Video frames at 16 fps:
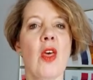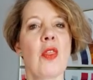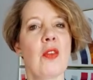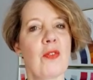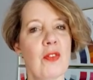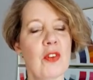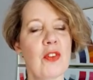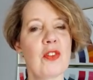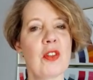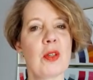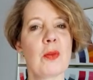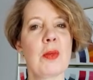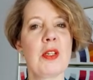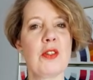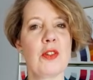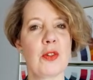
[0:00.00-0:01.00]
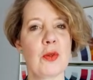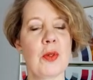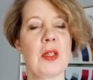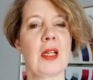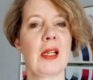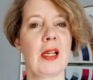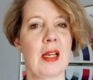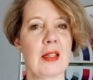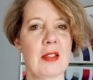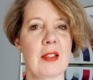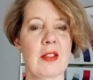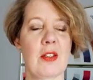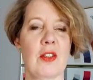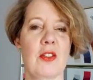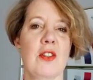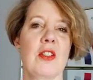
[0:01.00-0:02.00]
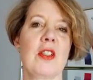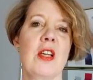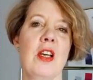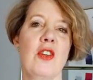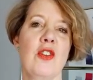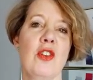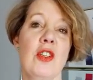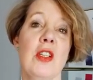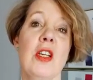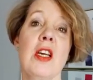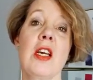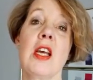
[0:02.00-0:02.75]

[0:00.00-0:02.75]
The first thing we do in a glasses consultation